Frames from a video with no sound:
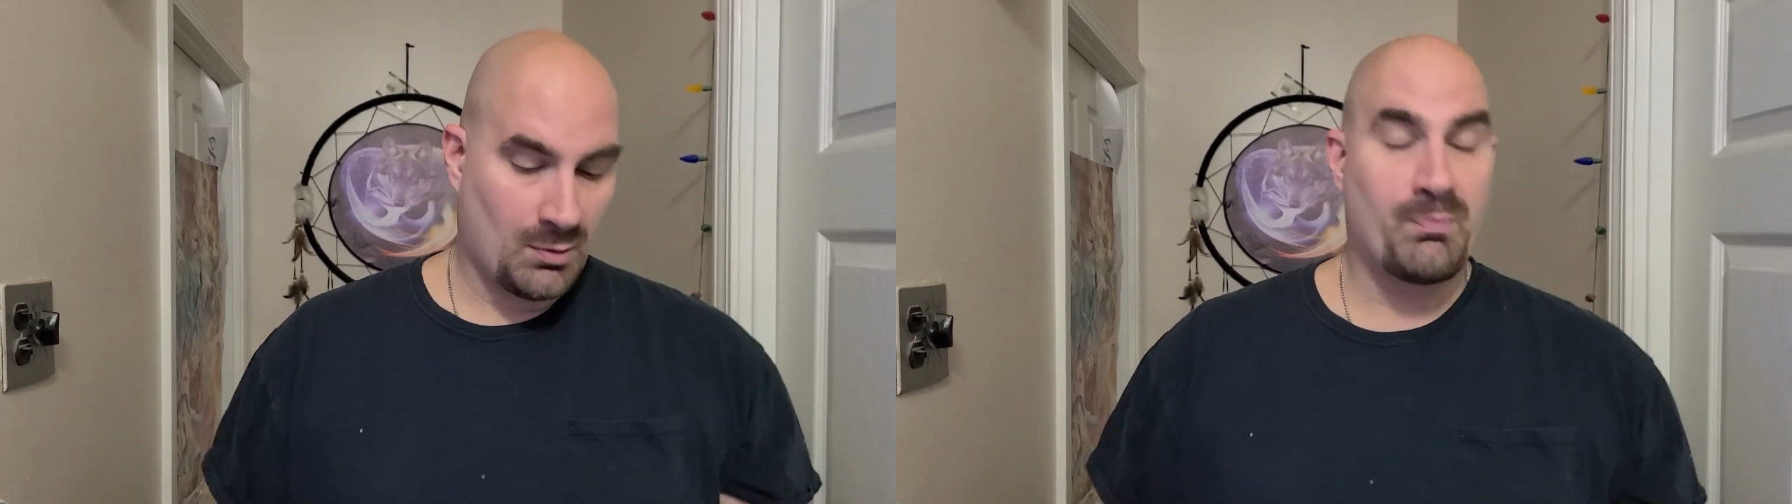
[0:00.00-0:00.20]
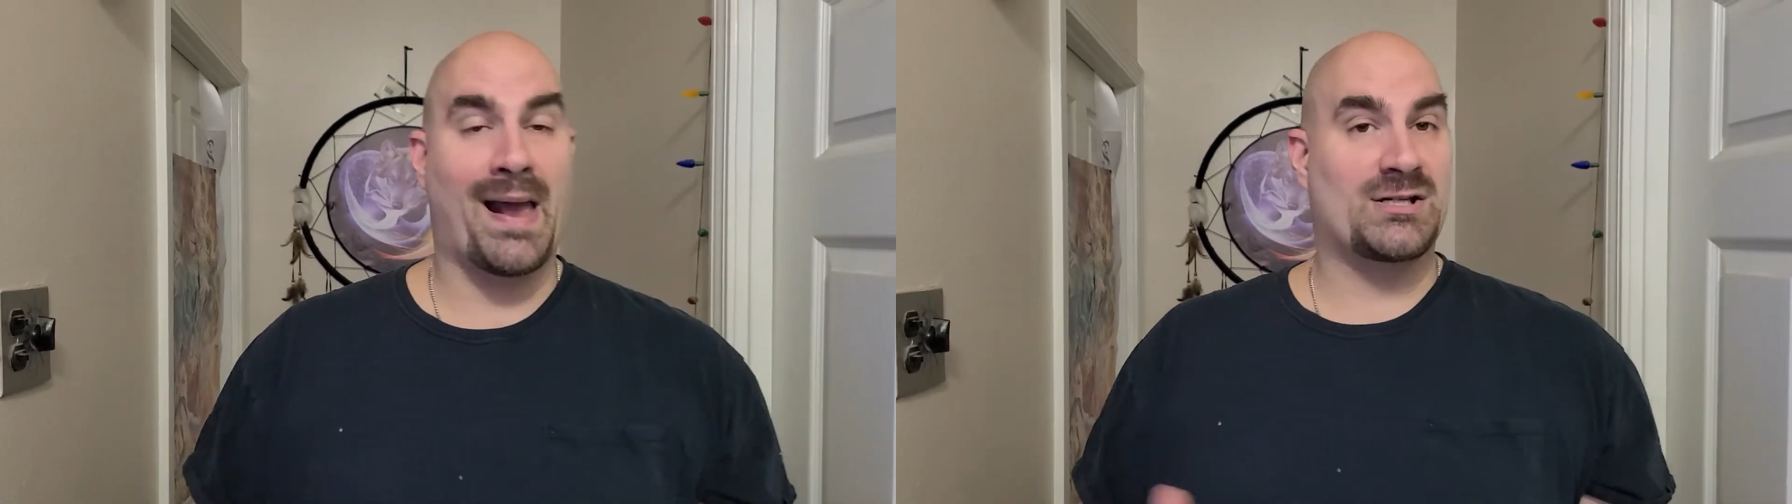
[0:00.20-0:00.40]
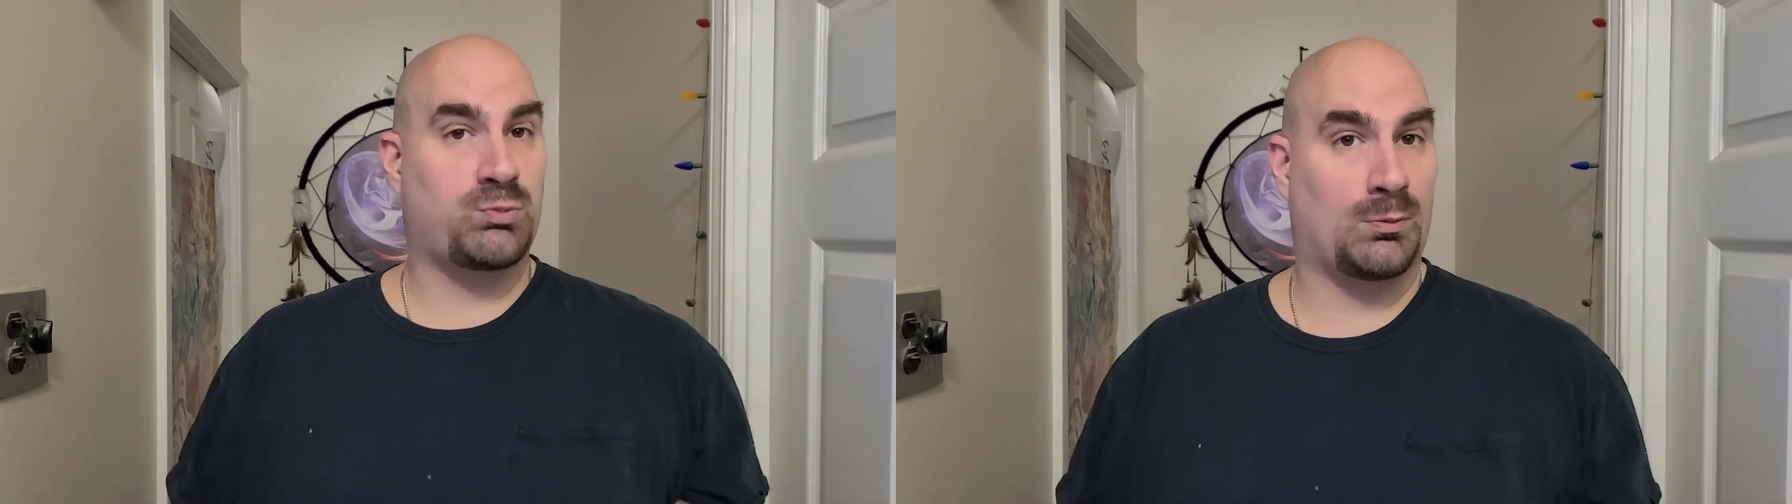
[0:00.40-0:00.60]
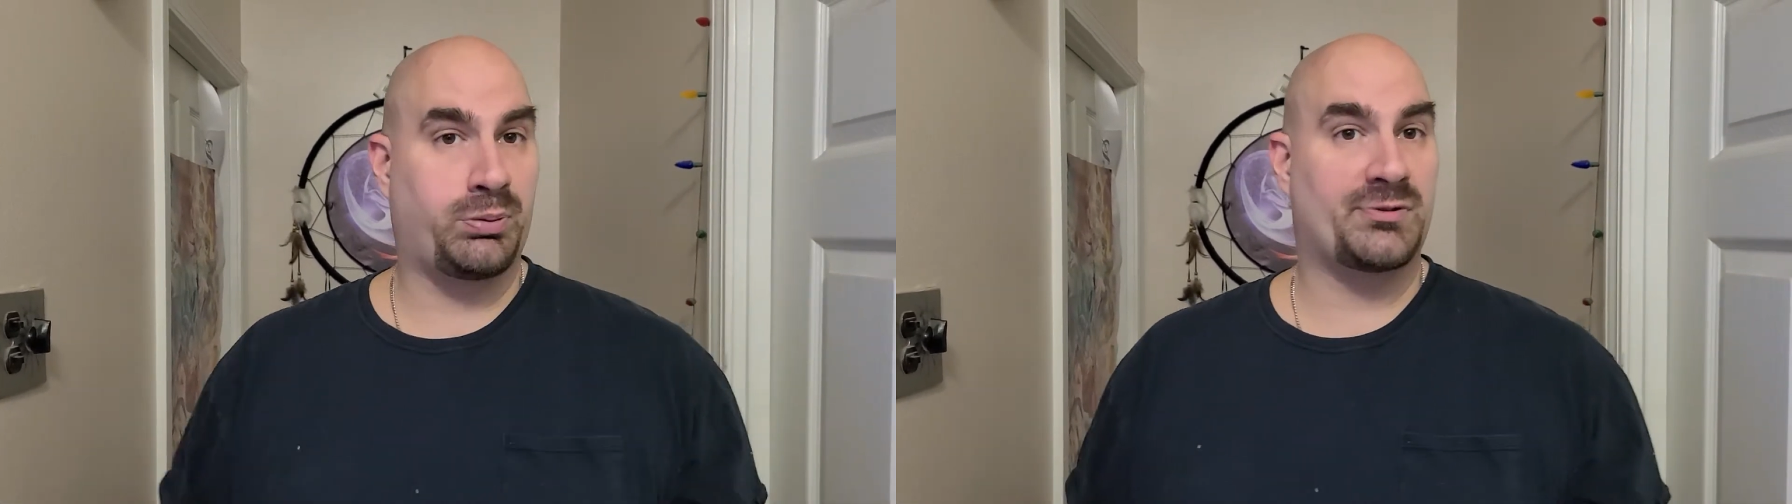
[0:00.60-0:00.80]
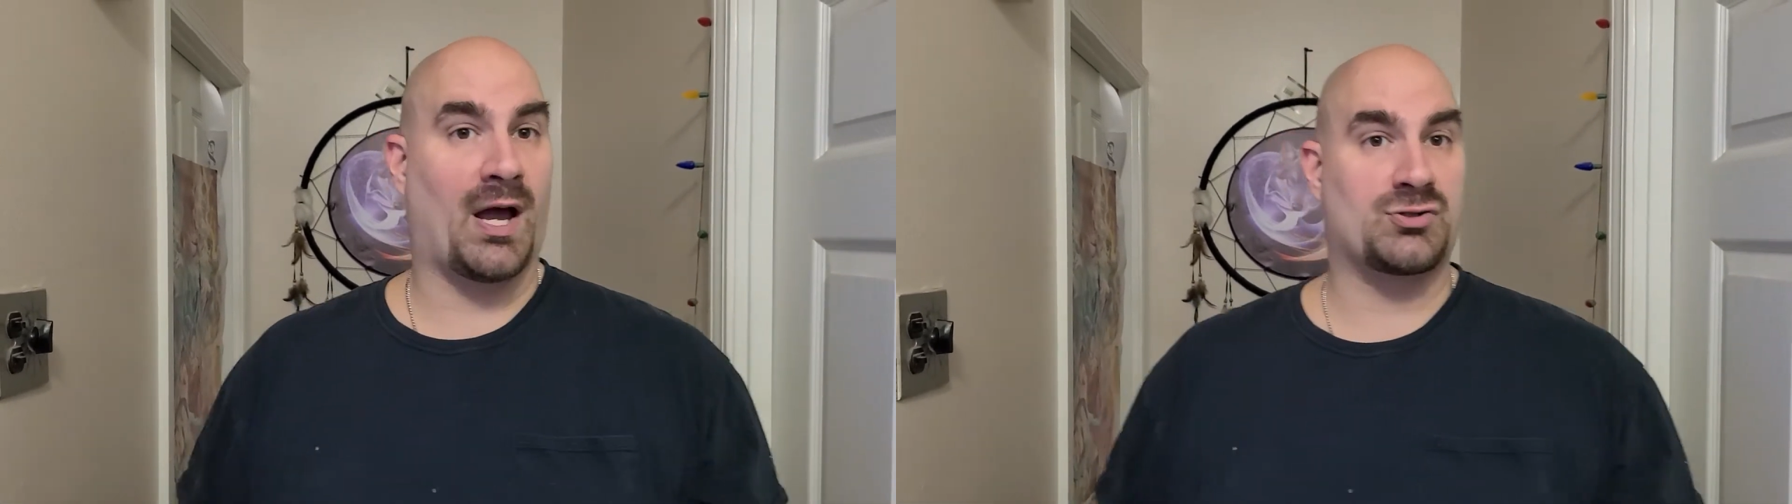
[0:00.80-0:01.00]
password
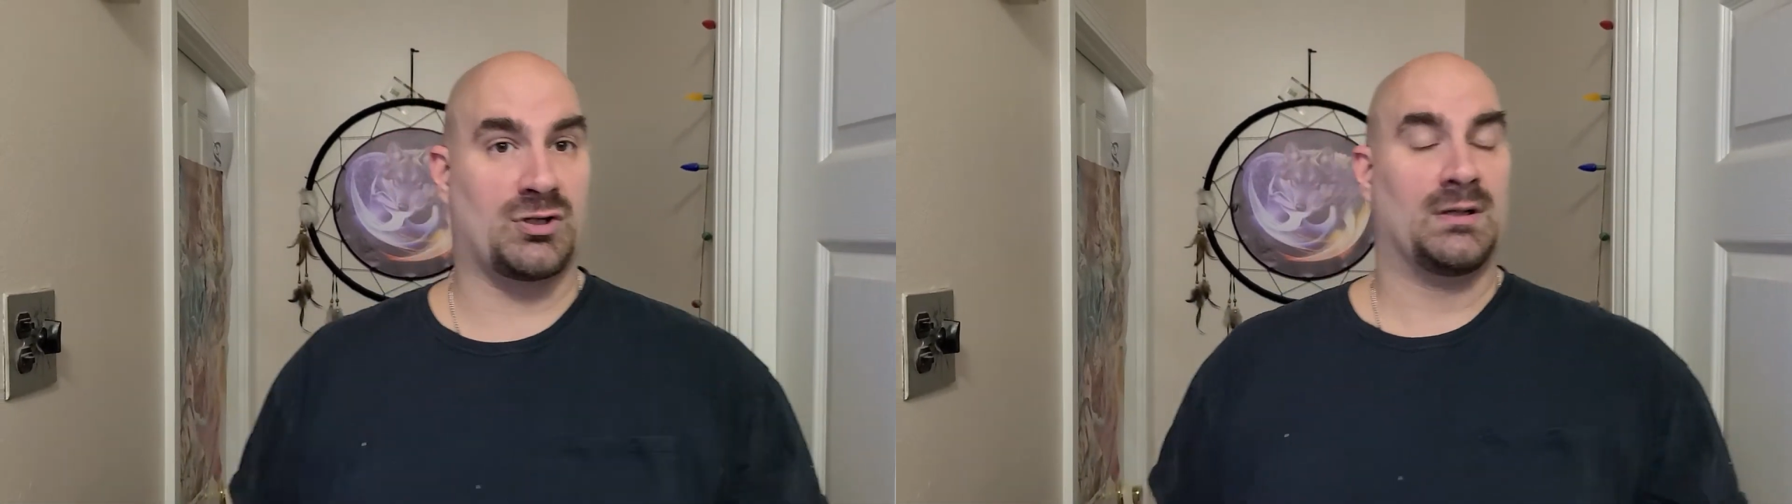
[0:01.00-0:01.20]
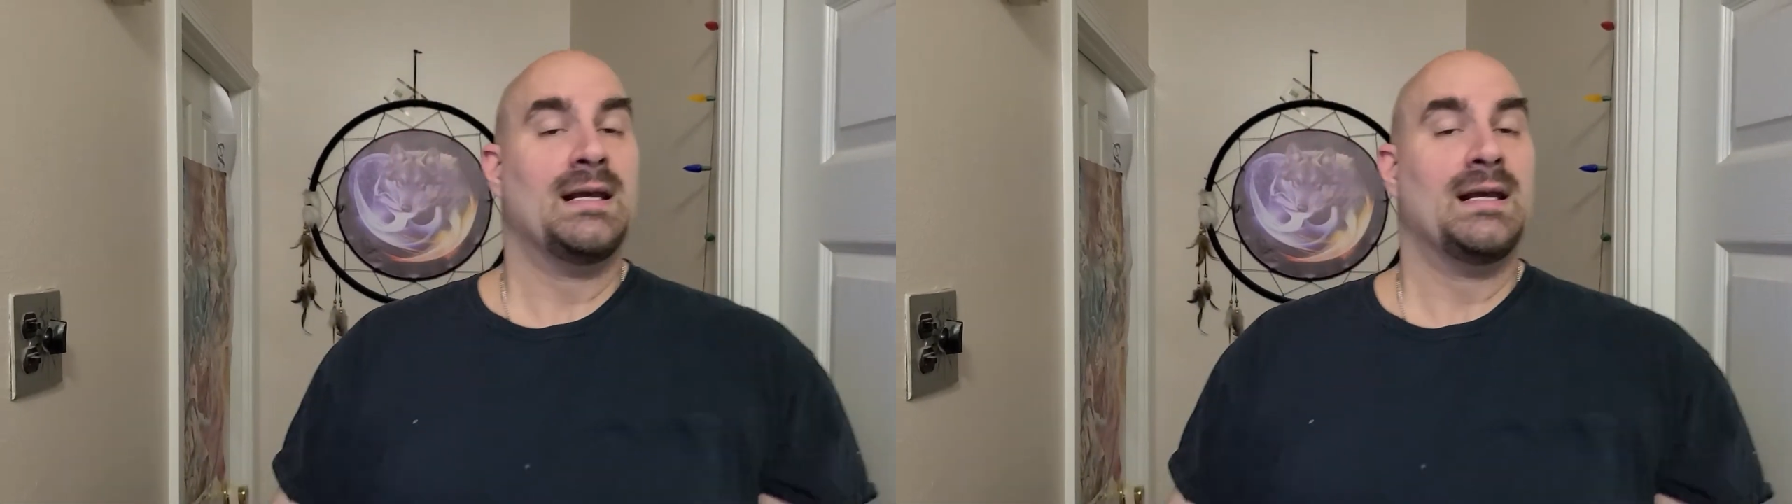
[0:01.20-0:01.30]
protection.